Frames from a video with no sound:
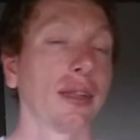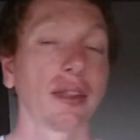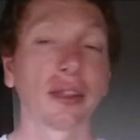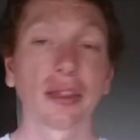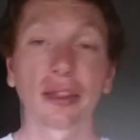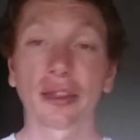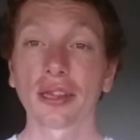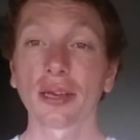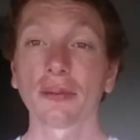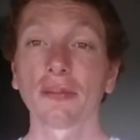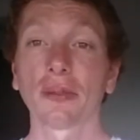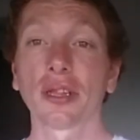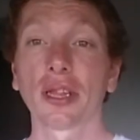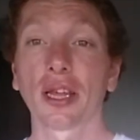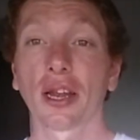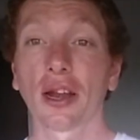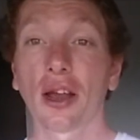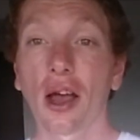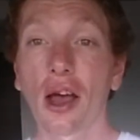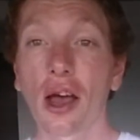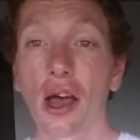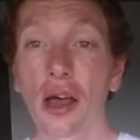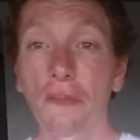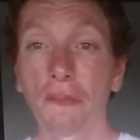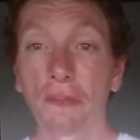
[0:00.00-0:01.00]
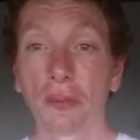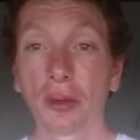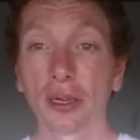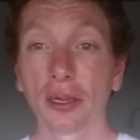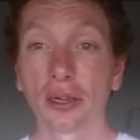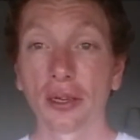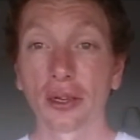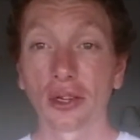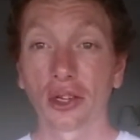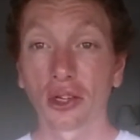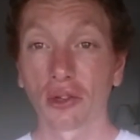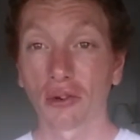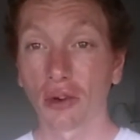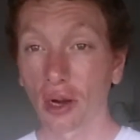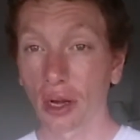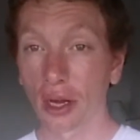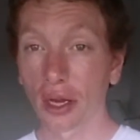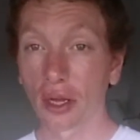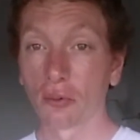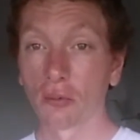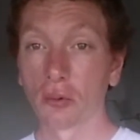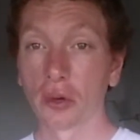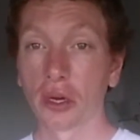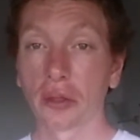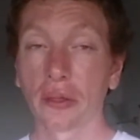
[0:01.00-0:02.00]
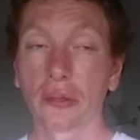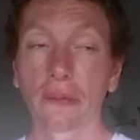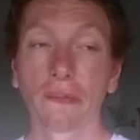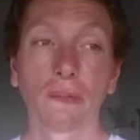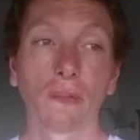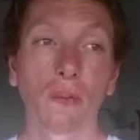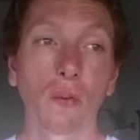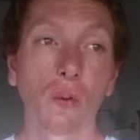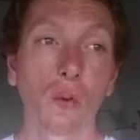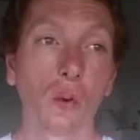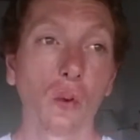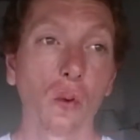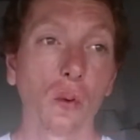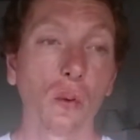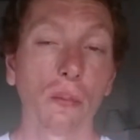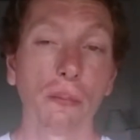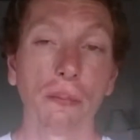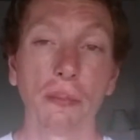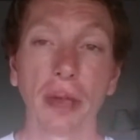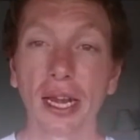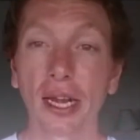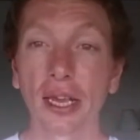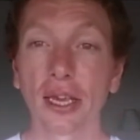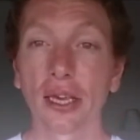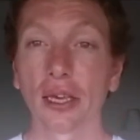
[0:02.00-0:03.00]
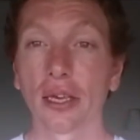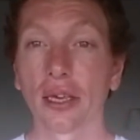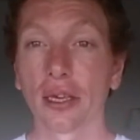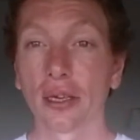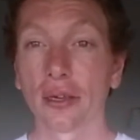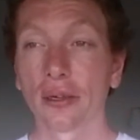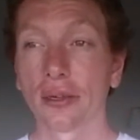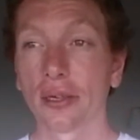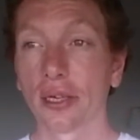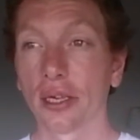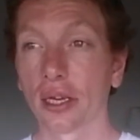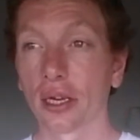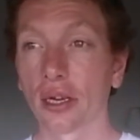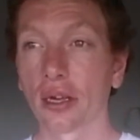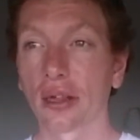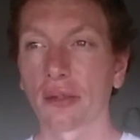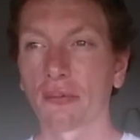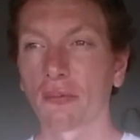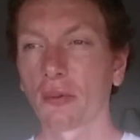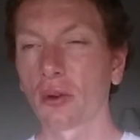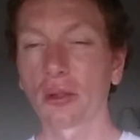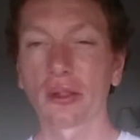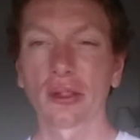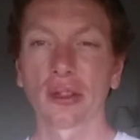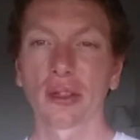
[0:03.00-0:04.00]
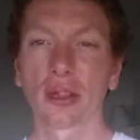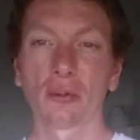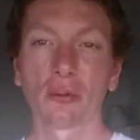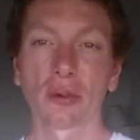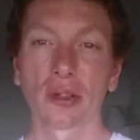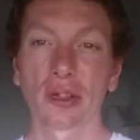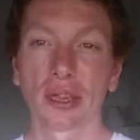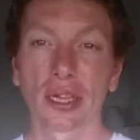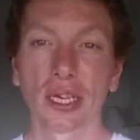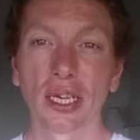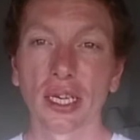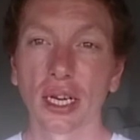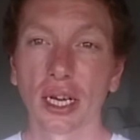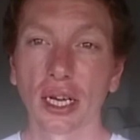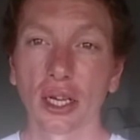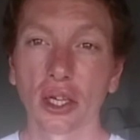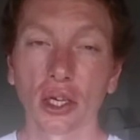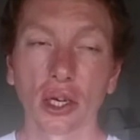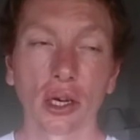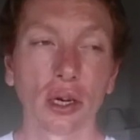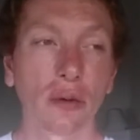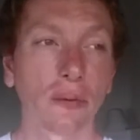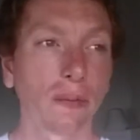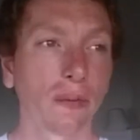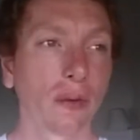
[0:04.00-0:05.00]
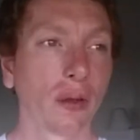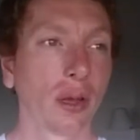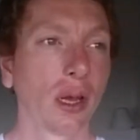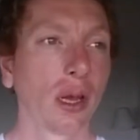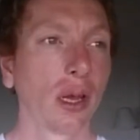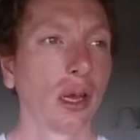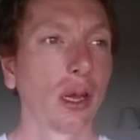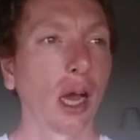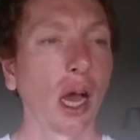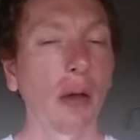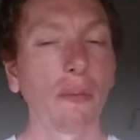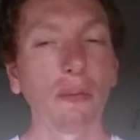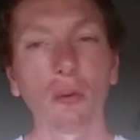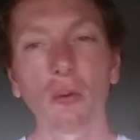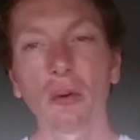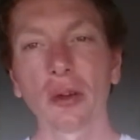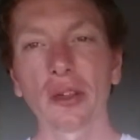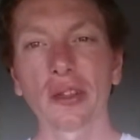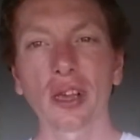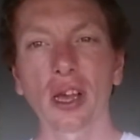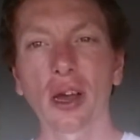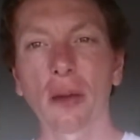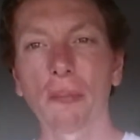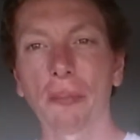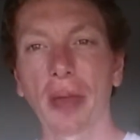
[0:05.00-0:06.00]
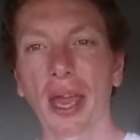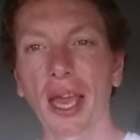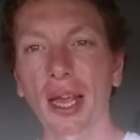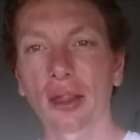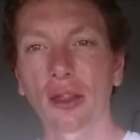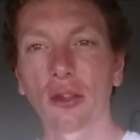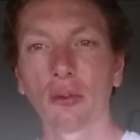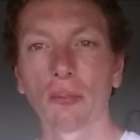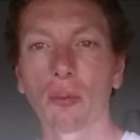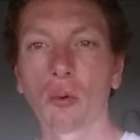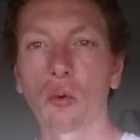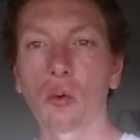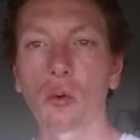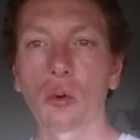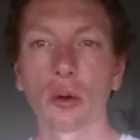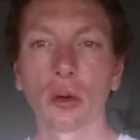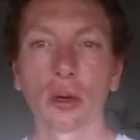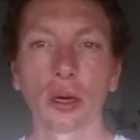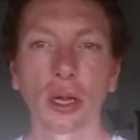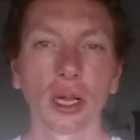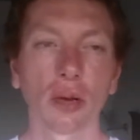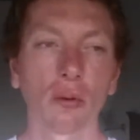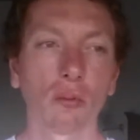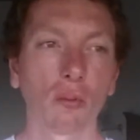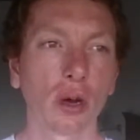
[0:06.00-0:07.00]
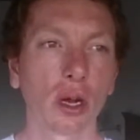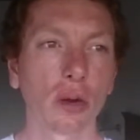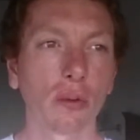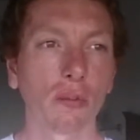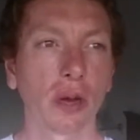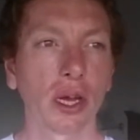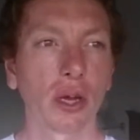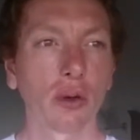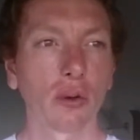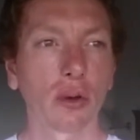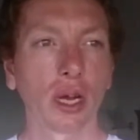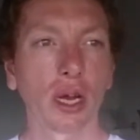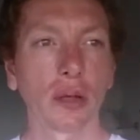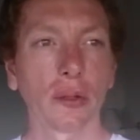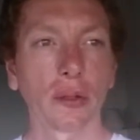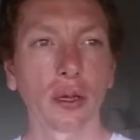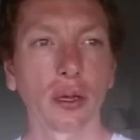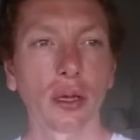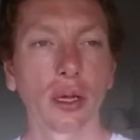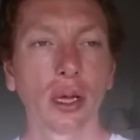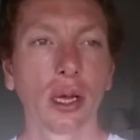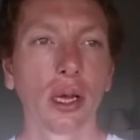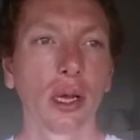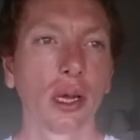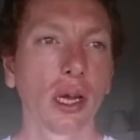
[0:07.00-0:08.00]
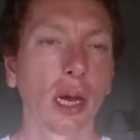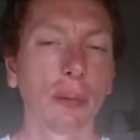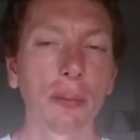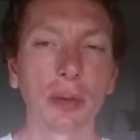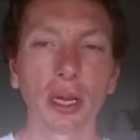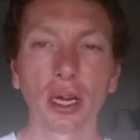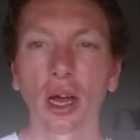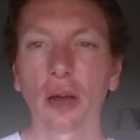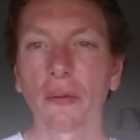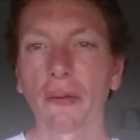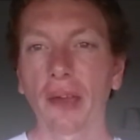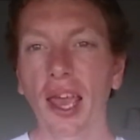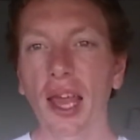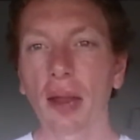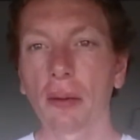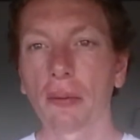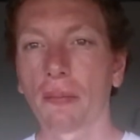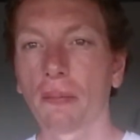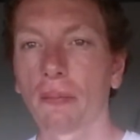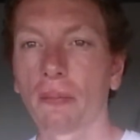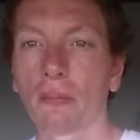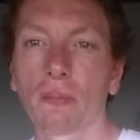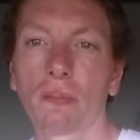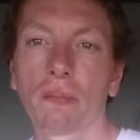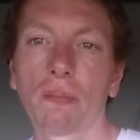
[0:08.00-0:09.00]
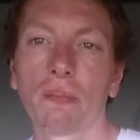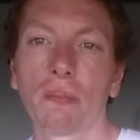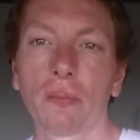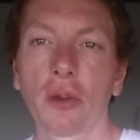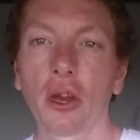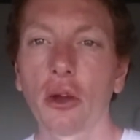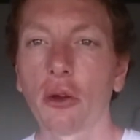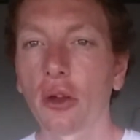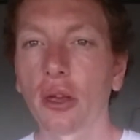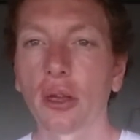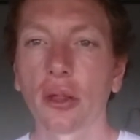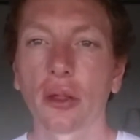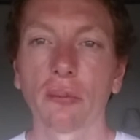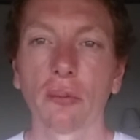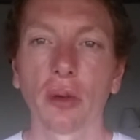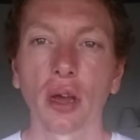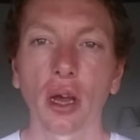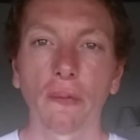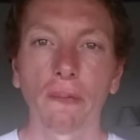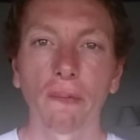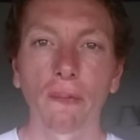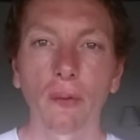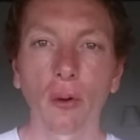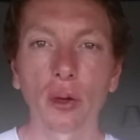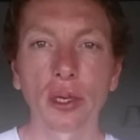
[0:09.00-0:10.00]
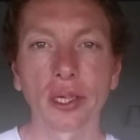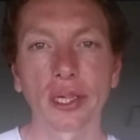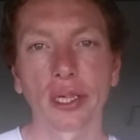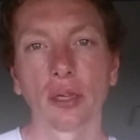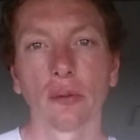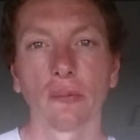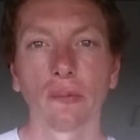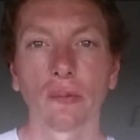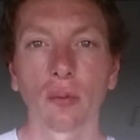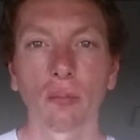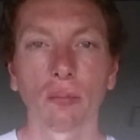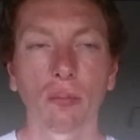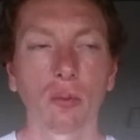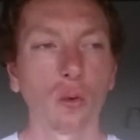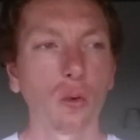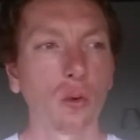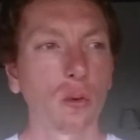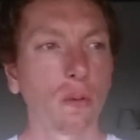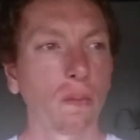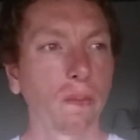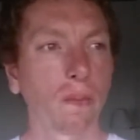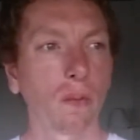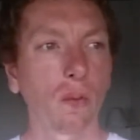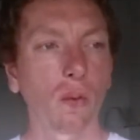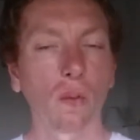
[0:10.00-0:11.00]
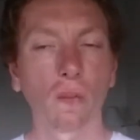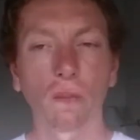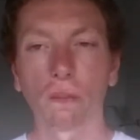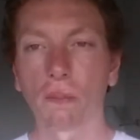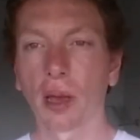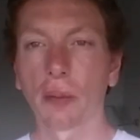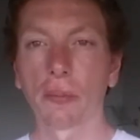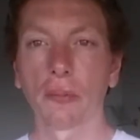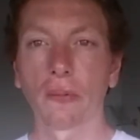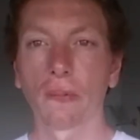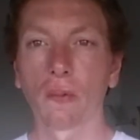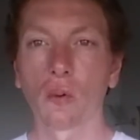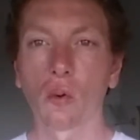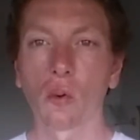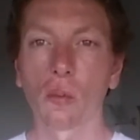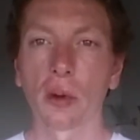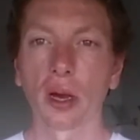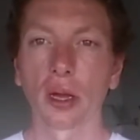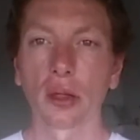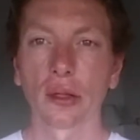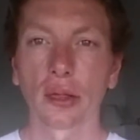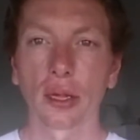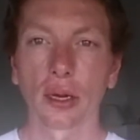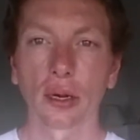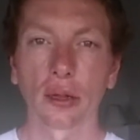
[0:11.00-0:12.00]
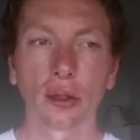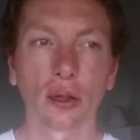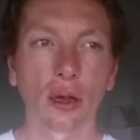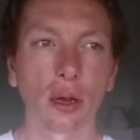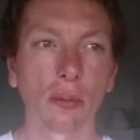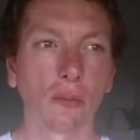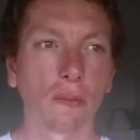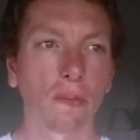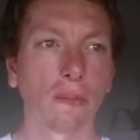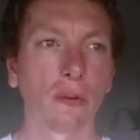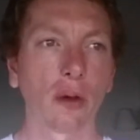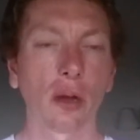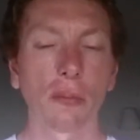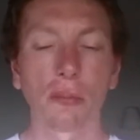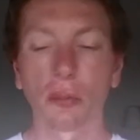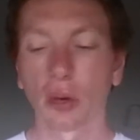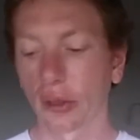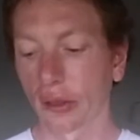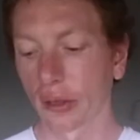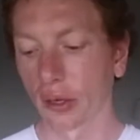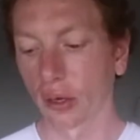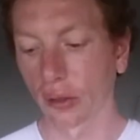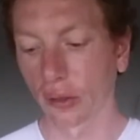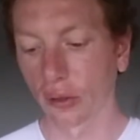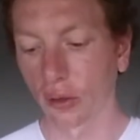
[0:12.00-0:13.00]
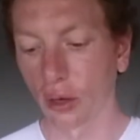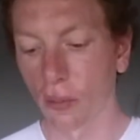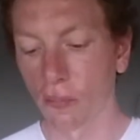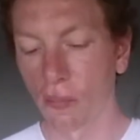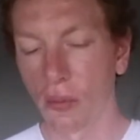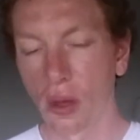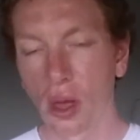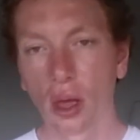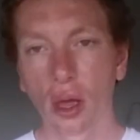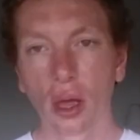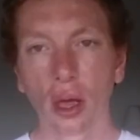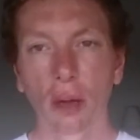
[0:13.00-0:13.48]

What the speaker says: This is something that I've been struggling with for many years. Well, since I was a teenager, I've always come back to porn in one way or another. I mean, I've had periods where I fasted from porn for maybe 4 months at a time, 5 months at a time.